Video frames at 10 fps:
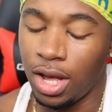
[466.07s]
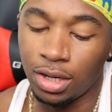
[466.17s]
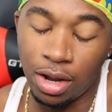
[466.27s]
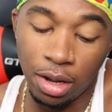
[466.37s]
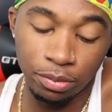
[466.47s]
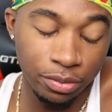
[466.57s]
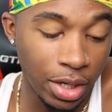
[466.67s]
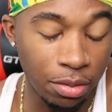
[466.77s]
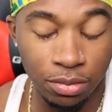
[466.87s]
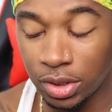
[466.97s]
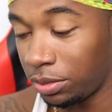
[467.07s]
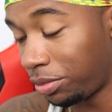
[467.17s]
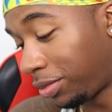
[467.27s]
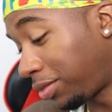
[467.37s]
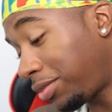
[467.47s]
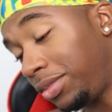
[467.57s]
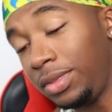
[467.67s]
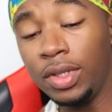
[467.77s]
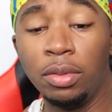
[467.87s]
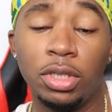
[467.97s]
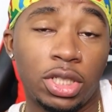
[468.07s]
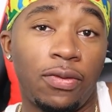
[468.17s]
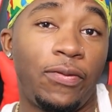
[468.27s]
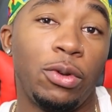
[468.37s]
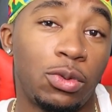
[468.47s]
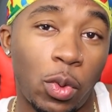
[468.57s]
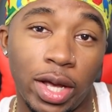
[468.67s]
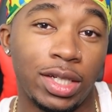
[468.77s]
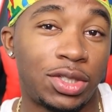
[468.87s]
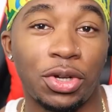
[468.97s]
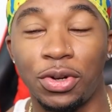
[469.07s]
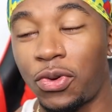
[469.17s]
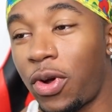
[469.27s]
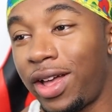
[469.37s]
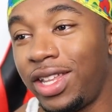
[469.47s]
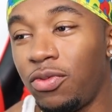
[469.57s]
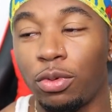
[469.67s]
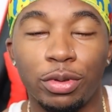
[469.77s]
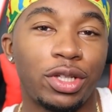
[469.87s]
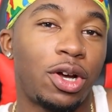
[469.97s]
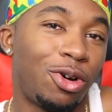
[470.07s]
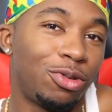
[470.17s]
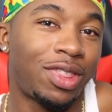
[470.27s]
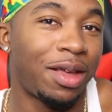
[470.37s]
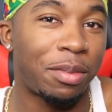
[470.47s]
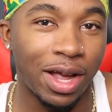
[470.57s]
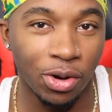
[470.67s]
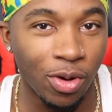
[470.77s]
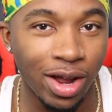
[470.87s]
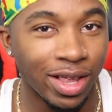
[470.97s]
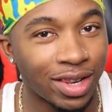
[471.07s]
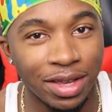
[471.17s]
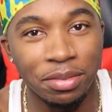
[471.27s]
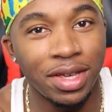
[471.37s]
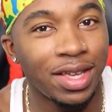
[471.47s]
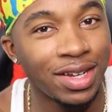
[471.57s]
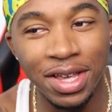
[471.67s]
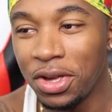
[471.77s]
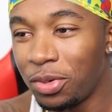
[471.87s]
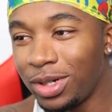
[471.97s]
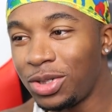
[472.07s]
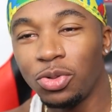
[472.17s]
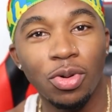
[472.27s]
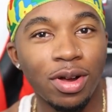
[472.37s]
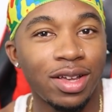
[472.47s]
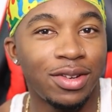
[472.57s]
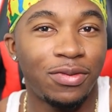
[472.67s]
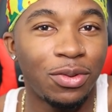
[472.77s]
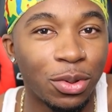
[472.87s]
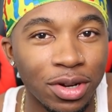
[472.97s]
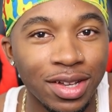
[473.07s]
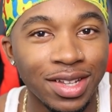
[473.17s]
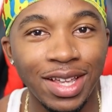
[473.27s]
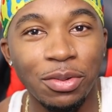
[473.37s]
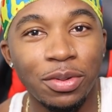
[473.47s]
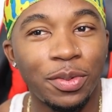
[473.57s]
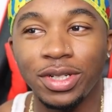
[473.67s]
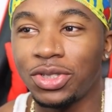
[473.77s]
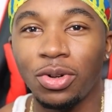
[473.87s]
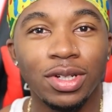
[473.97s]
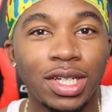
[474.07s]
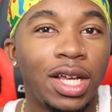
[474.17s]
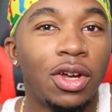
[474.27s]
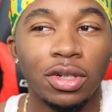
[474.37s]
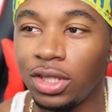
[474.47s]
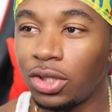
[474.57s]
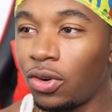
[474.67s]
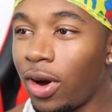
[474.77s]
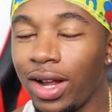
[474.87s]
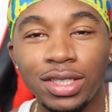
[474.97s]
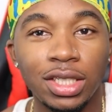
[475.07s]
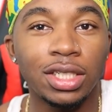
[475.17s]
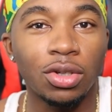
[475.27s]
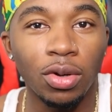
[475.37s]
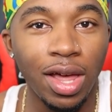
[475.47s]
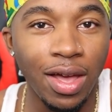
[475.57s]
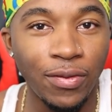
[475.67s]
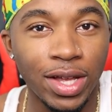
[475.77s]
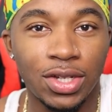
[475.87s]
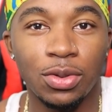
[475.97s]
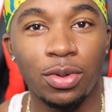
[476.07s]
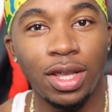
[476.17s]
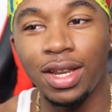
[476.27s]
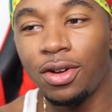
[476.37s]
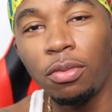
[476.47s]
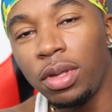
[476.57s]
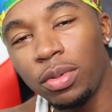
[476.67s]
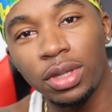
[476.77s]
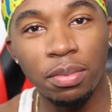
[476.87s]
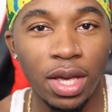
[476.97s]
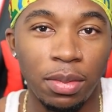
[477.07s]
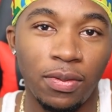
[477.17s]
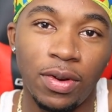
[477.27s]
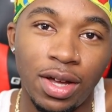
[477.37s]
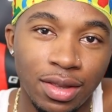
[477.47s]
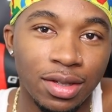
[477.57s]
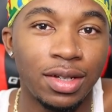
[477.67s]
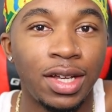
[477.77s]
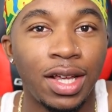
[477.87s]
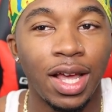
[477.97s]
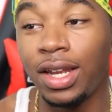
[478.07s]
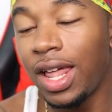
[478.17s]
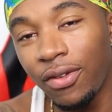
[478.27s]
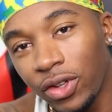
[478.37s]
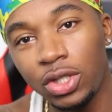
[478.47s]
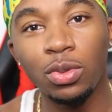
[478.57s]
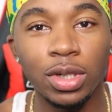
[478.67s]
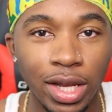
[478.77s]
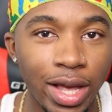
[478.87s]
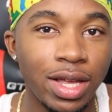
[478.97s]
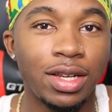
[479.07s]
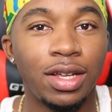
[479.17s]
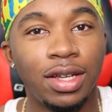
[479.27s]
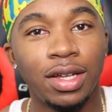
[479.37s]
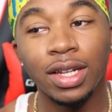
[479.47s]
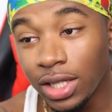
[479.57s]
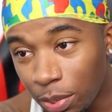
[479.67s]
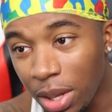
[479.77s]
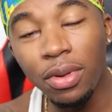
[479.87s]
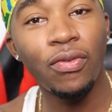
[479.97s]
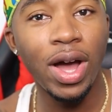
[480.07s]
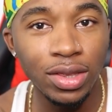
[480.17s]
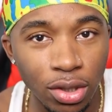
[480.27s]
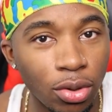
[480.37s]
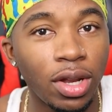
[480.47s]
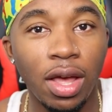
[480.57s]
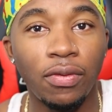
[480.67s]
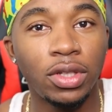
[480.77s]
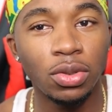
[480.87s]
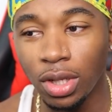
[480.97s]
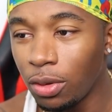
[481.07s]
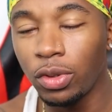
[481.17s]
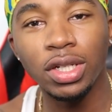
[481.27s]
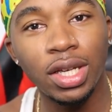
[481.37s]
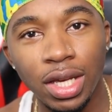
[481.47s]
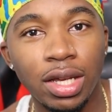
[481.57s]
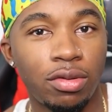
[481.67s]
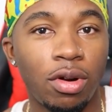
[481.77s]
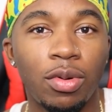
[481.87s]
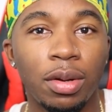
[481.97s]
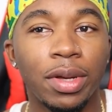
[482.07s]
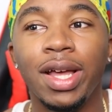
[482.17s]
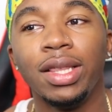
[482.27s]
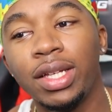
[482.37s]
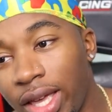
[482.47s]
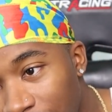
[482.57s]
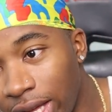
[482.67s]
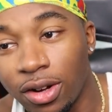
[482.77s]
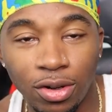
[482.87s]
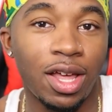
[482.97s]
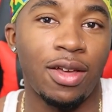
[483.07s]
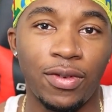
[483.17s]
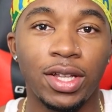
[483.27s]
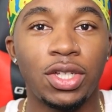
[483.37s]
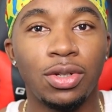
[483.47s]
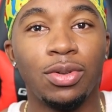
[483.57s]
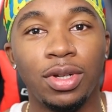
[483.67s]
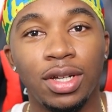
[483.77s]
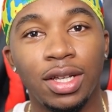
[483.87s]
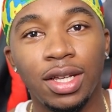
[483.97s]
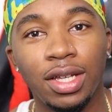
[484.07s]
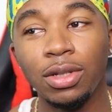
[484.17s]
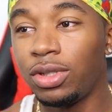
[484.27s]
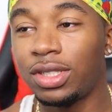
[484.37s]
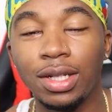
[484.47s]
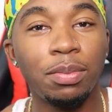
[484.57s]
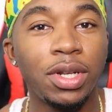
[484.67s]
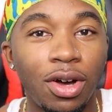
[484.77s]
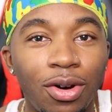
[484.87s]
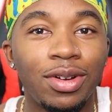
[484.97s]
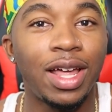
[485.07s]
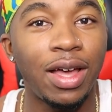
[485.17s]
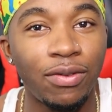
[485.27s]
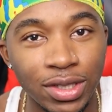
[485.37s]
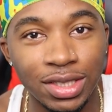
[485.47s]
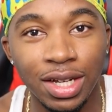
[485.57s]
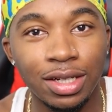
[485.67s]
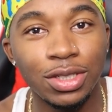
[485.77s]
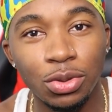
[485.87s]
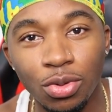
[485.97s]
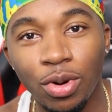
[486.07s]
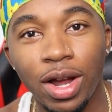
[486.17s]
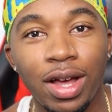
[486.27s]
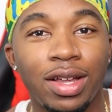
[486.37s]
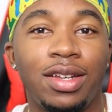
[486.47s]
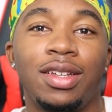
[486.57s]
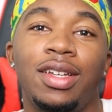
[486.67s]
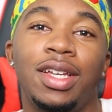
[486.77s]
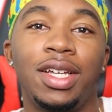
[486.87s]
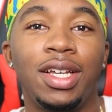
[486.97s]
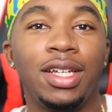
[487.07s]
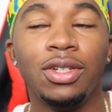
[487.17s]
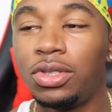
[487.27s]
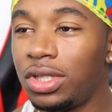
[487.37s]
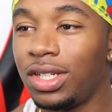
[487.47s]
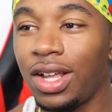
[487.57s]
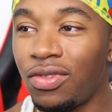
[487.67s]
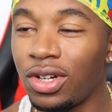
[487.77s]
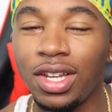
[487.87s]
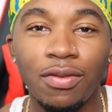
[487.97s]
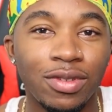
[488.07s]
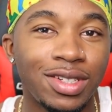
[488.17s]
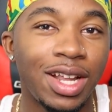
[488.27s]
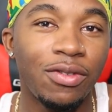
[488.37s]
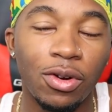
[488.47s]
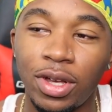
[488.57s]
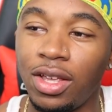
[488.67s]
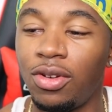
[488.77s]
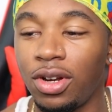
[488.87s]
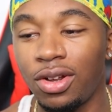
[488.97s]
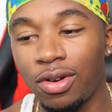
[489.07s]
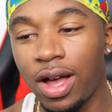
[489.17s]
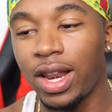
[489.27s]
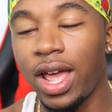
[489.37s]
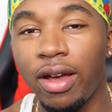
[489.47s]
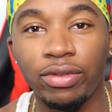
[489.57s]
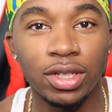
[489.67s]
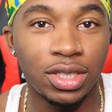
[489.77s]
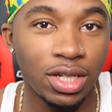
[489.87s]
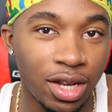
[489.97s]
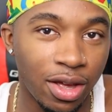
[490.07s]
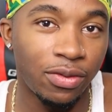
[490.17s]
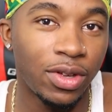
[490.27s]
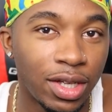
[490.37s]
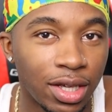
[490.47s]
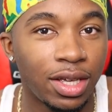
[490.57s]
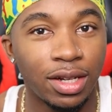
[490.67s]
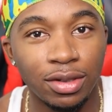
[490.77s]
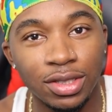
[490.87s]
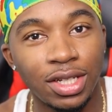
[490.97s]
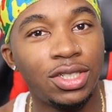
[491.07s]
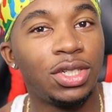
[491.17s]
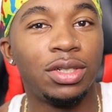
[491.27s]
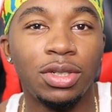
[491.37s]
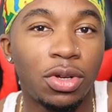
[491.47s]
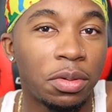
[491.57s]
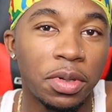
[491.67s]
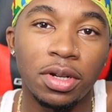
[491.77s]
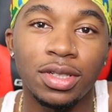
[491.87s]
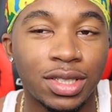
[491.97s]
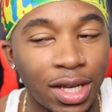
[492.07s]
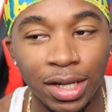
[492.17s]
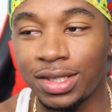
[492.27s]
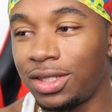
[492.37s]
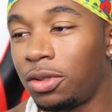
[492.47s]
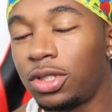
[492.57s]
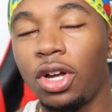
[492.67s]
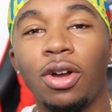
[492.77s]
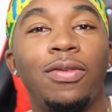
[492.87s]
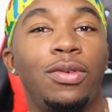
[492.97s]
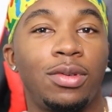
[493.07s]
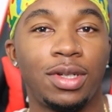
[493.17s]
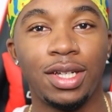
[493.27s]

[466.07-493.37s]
I, I, I'm I'm just confused why he started crying. He ruined the whole thing by crying. Like, man, what is you crying for? Like, what what is cry? cry she just gonna laugh at you and then gonna be with the baby father and laugh at you again. Then the baby father gonna laugh at you. Then when the kid grow up, the kid gonna laugh at you. You gonna be the whole laughing stock because you cried. You should have never, never, never. Okay, you could have cried after she left. You know what I'm saying? You should you could have been all sad because I know it's hurtful.